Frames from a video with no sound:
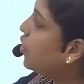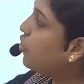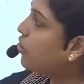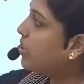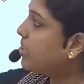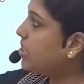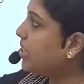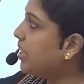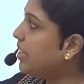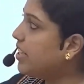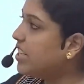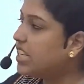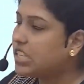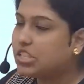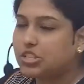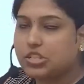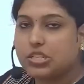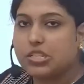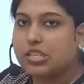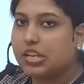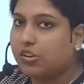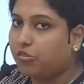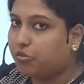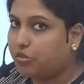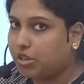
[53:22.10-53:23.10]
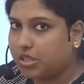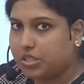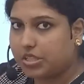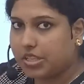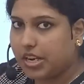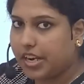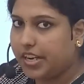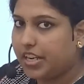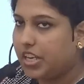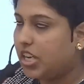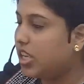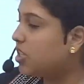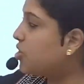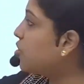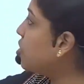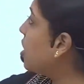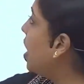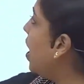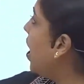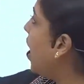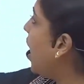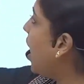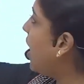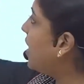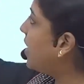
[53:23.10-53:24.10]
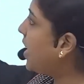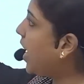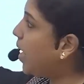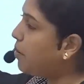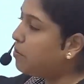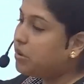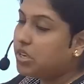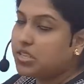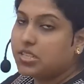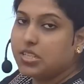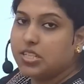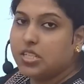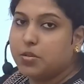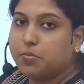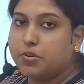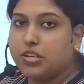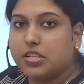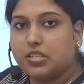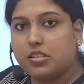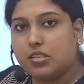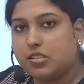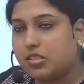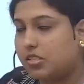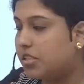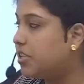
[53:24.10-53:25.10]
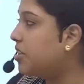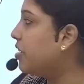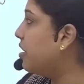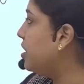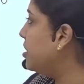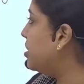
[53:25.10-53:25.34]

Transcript: SIDH is increased ADH and diabetes insipidus is decreased